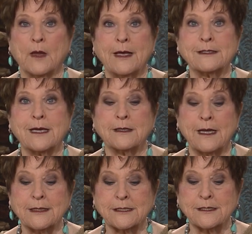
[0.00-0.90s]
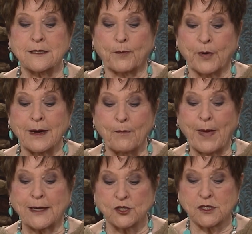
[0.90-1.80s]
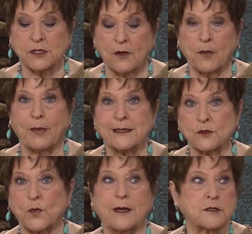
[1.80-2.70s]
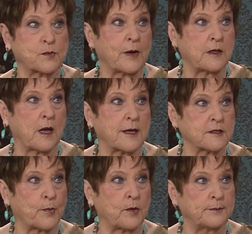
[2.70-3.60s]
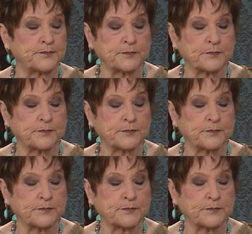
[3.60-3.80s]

He said, "It's the printed page is still the best way to spread the gospel."